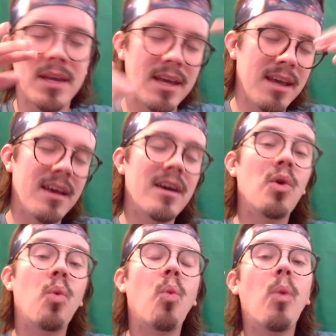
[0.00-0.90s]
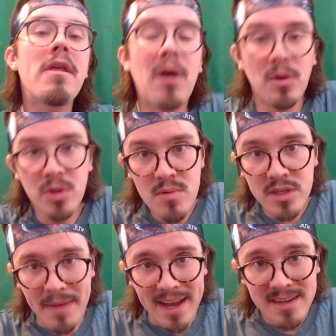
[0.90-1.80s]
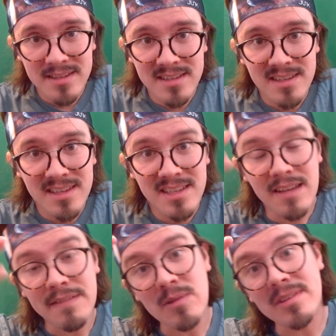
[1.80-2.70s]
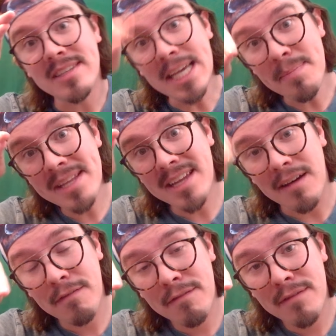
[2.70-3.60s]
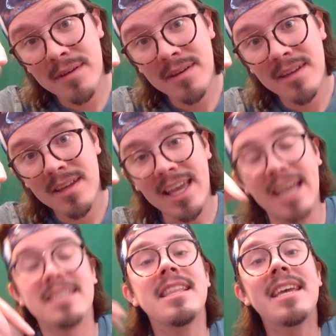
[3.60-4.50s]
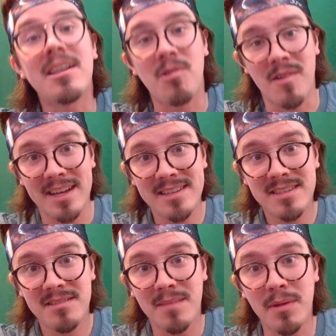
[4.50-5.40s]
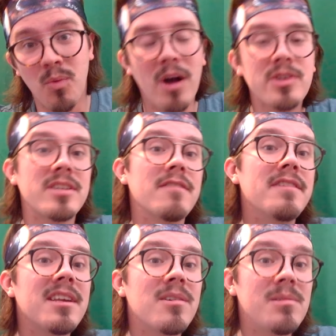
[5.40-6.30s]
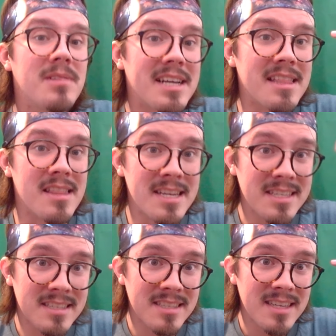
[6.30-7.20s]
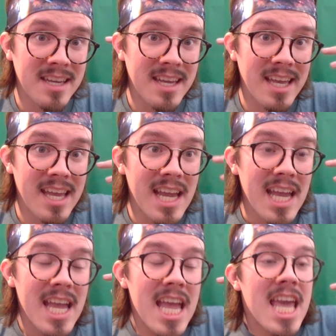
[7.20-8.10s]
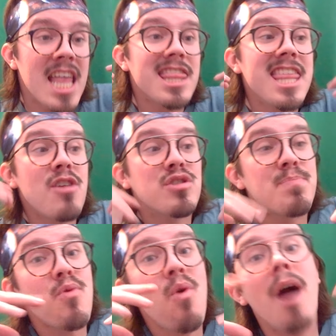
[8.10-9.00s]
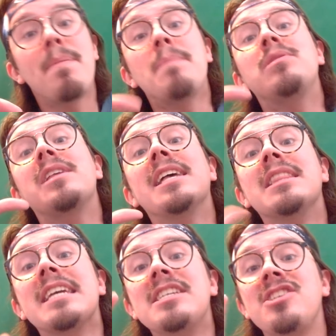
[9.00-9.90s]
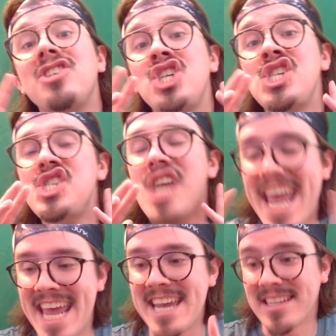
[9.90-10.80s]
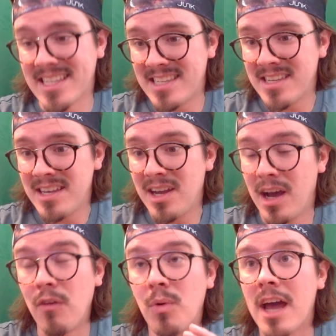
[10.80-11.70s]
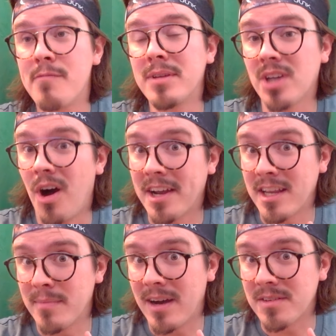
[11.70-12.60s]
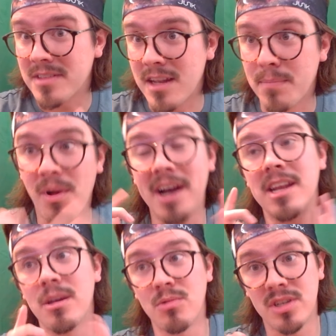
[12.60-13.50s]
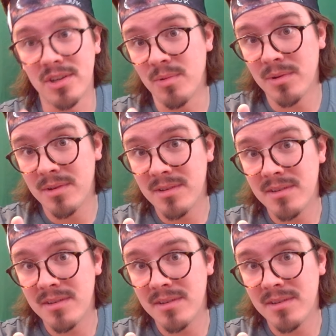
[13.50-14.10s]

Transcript: And with all due respect, if you're deep enough into the internet to be watching a video like this, there's probably at least shades of what I've been talking about that apply to you too.